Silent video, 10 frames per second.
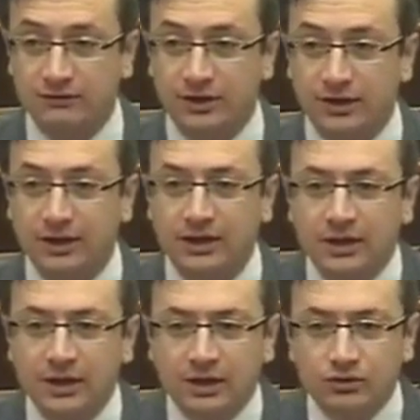
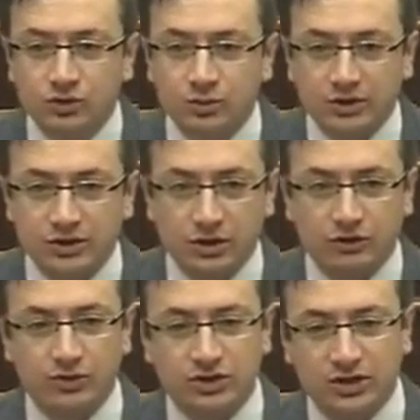studying the
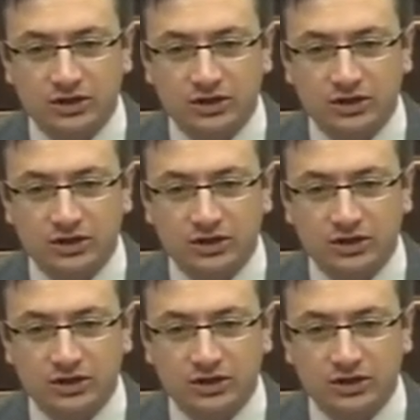international